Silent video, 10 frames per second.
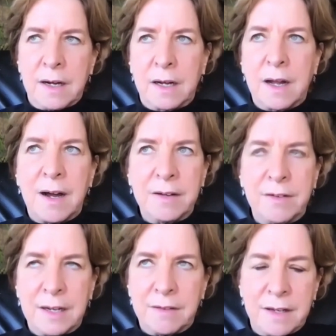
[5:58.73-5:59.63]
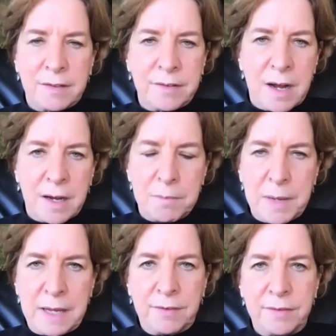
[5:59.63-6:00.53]
content that is not
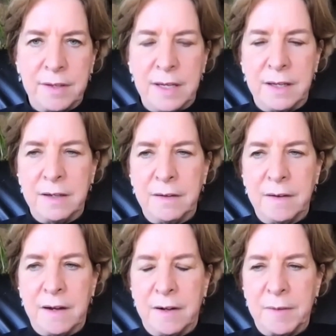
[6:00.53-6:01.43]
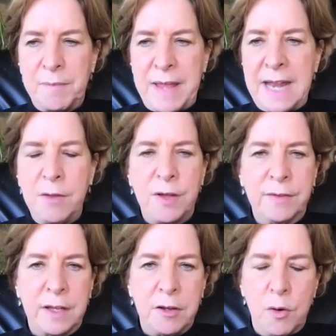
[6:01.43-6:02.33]
based in anything
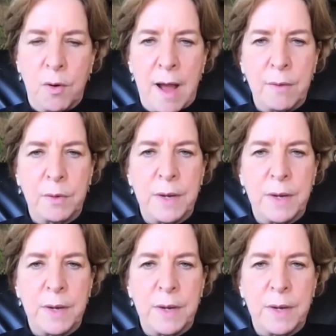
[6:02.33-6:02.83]
that you or I would